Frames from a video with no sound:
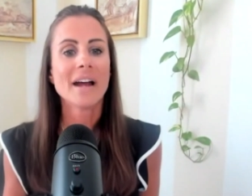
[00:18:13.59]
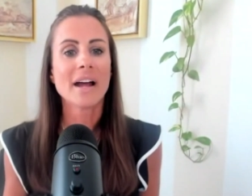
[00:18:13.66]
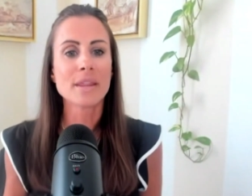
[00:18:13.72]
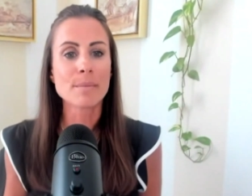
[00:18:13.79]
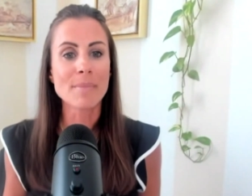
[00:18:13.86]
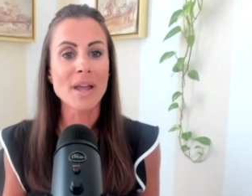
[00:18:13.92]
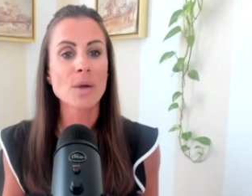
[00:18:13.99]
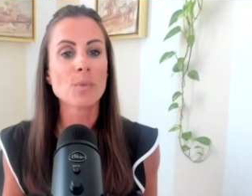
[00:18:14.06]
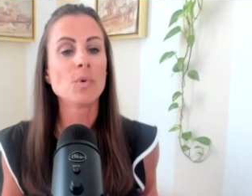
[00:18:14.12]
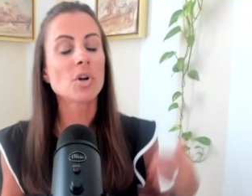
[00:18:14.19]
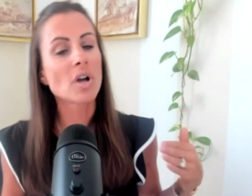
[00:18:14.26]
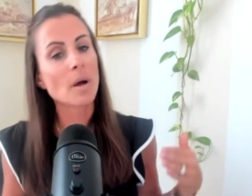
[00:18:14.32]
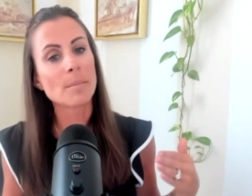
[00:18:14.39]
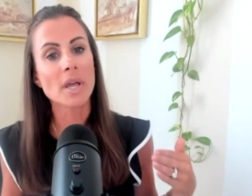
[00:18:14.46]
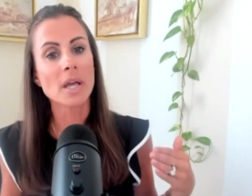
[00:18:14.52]
And the man will
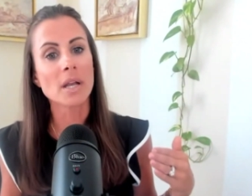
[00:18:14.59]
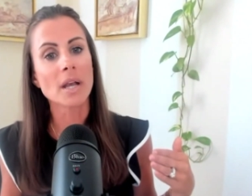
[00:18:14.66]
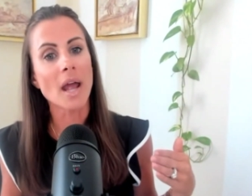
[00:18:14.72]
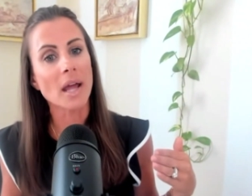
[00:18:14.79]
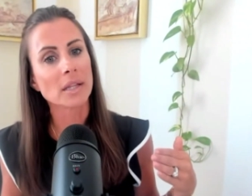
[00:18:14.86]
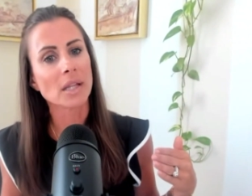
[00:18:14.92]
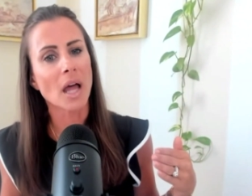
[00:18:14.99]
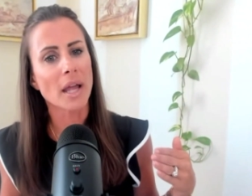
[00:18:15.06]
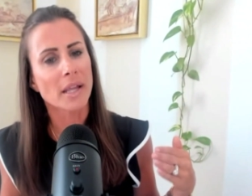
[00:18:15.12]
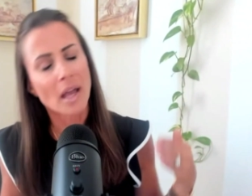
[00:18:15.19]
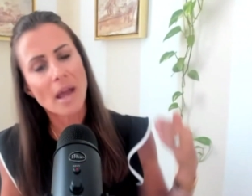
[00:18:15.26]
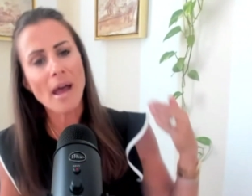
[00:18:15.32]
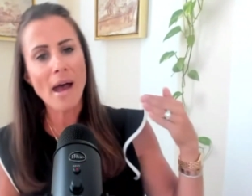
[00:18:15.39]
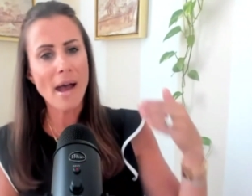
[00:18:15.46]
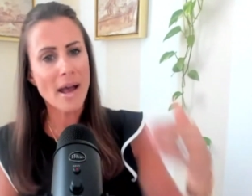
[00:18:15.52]
come in and like
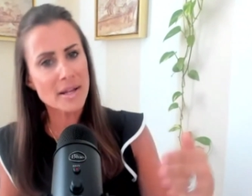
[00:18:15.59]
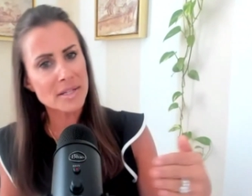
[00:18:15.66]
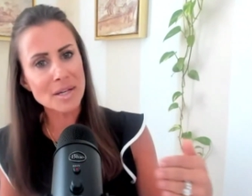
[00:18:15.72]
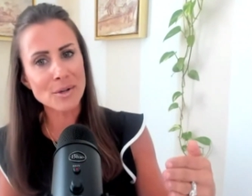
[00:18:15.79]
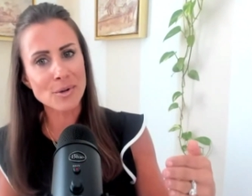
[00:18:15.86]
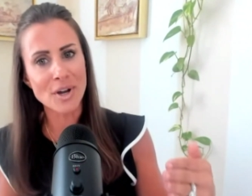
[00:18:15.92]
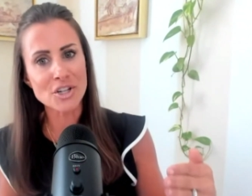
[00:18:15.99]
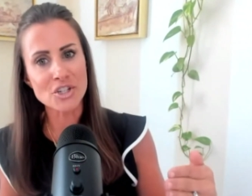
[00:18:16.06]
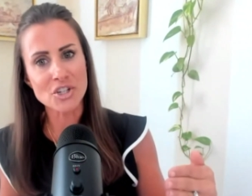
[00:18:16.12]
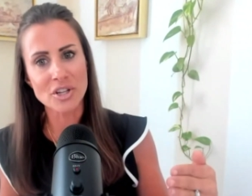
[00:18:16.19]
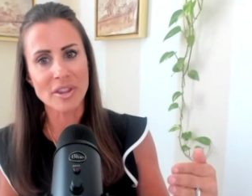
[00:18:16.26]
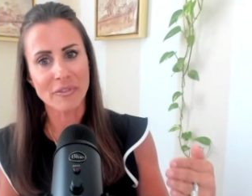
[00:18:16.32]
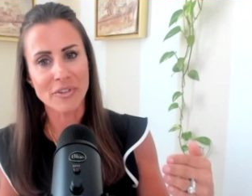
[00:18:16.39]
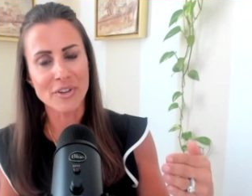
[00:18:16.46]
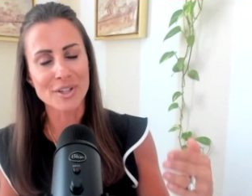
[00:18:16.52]
ask a
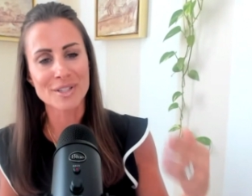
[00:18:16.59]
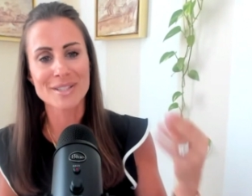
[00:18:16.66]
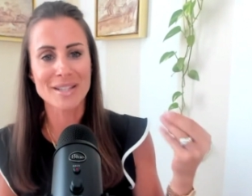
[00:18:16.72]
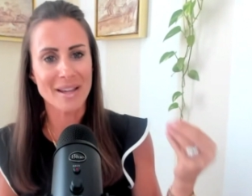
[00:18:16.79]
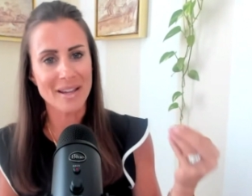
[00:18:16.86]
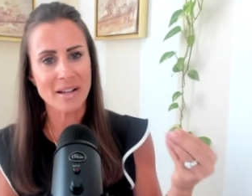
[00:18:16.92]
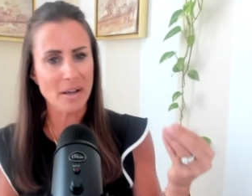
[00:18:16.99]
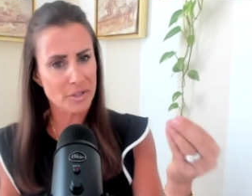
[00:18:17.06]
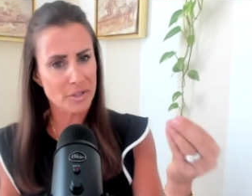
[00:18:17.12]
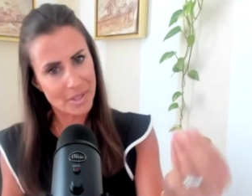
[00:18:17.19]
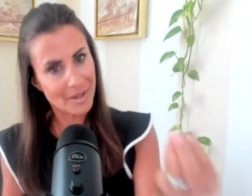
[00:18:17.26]
question that feels like